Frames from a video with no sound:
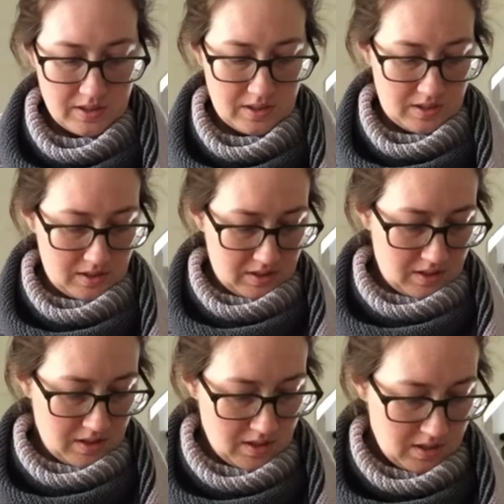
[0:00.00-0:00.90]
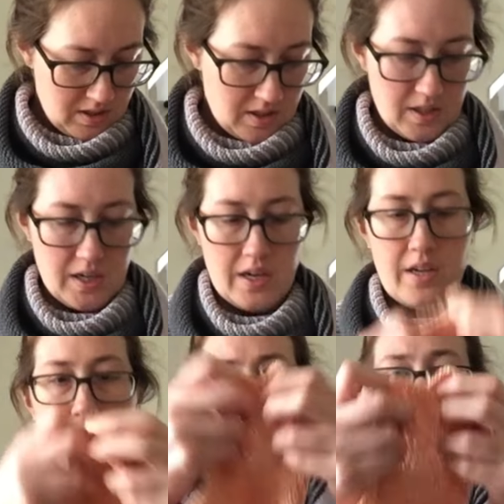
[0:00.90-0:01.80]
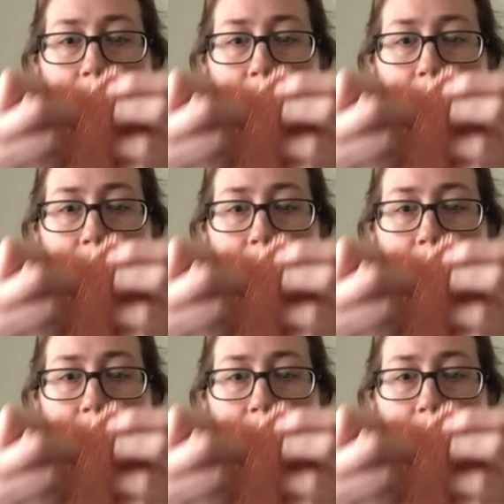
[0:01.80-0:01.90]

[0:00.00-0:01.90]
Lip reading: is I